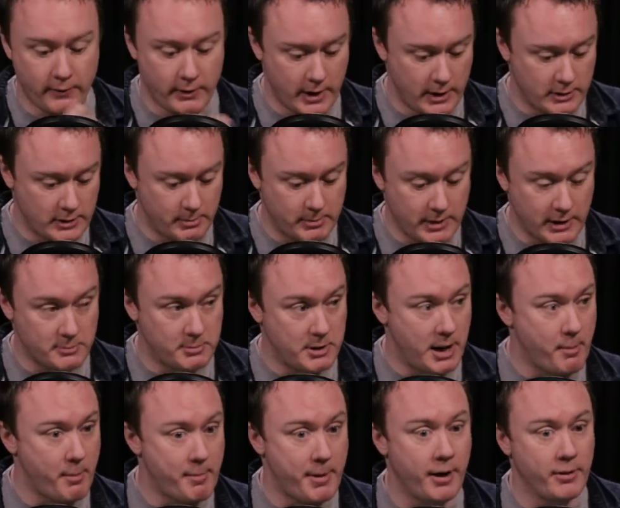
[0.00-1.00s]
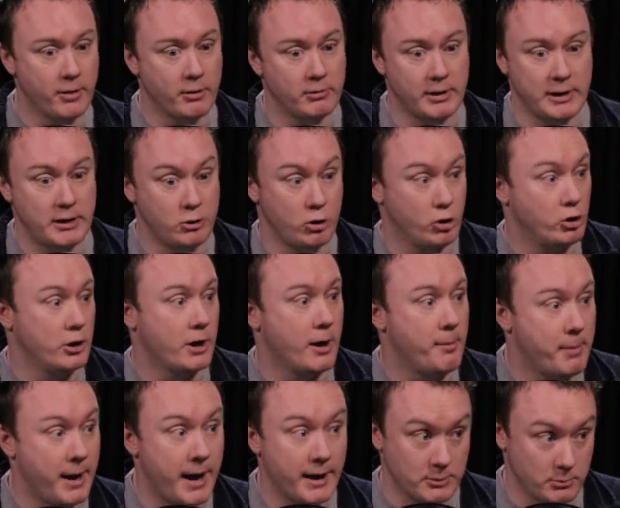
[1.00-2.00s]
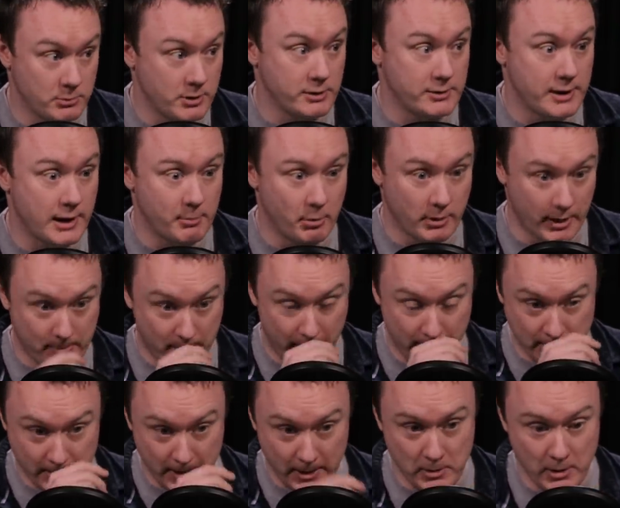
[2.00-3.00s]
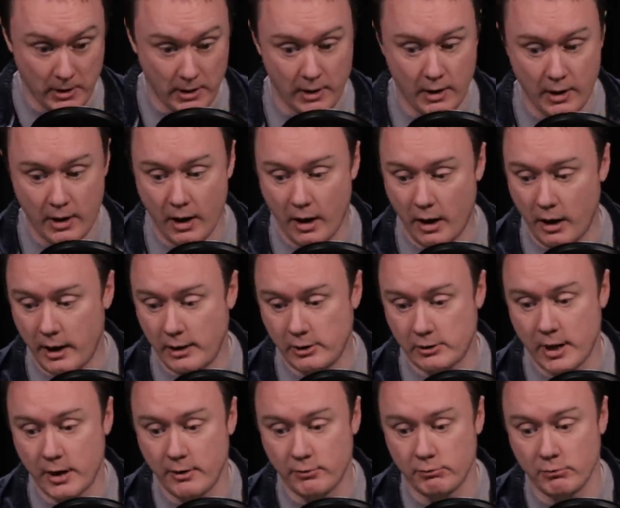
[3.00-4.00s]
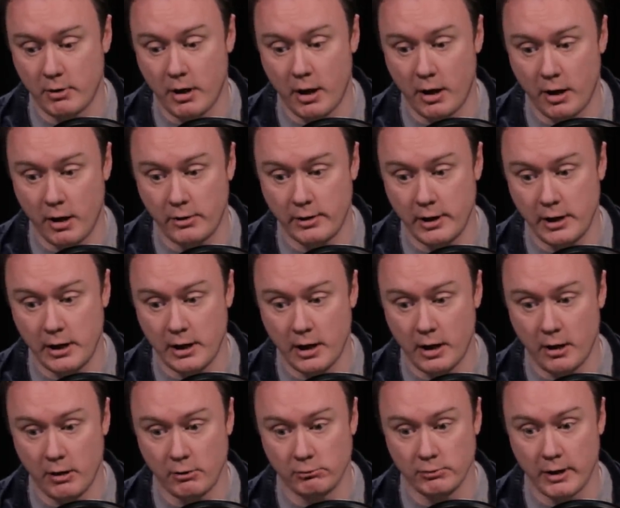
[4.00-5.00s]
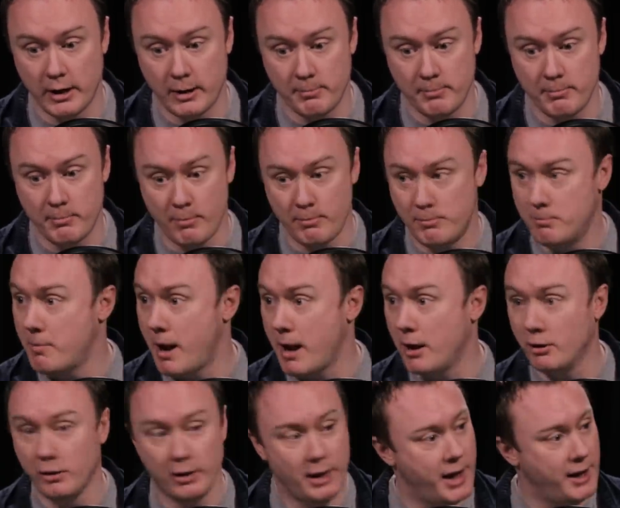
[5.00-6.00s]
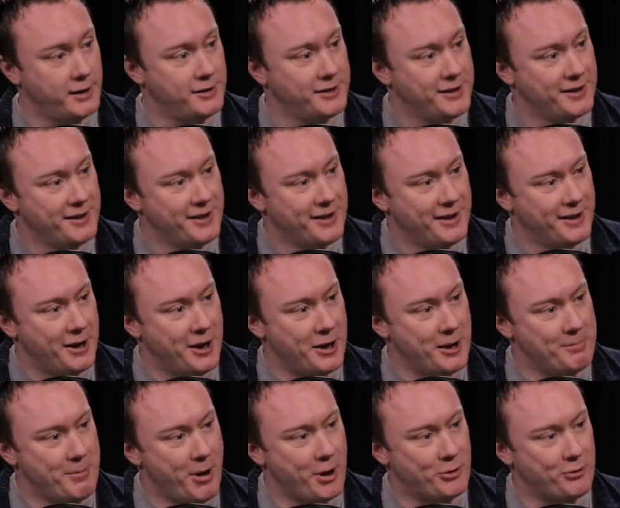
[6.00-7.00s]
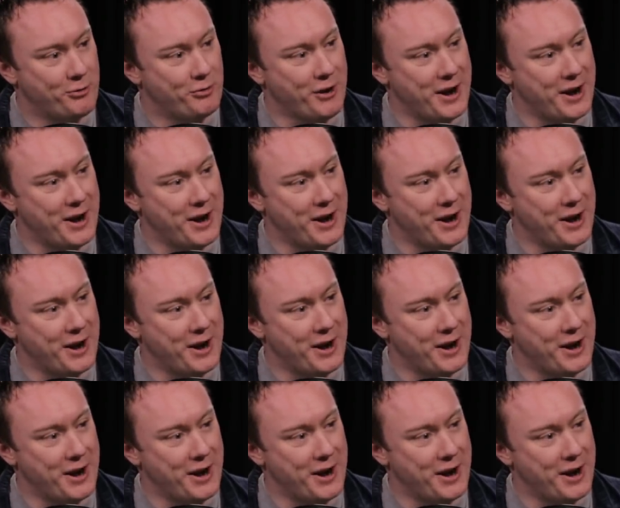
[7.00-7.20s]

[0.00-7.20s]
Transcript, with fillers: over the next couple of days, it became apparent that he couldn't come back, so it was going to get better. So uh, instead of uh, the uh, Rik Mayall led uh, Michael